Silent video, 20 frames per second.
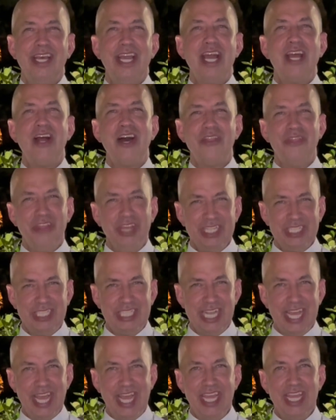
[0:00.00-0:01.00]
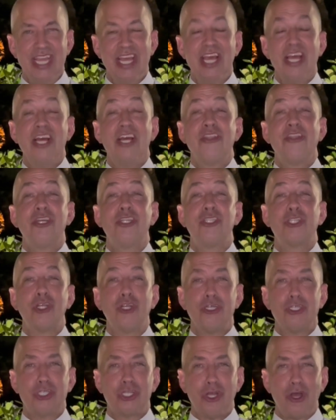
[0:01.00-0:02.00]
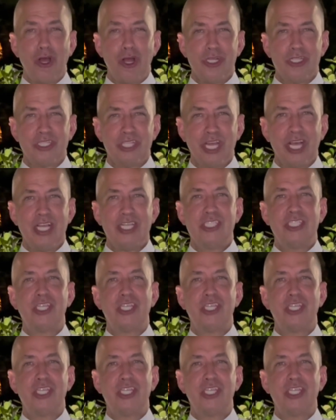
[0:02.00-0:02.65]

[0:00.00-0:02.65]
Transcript: And on this day, the Church calls us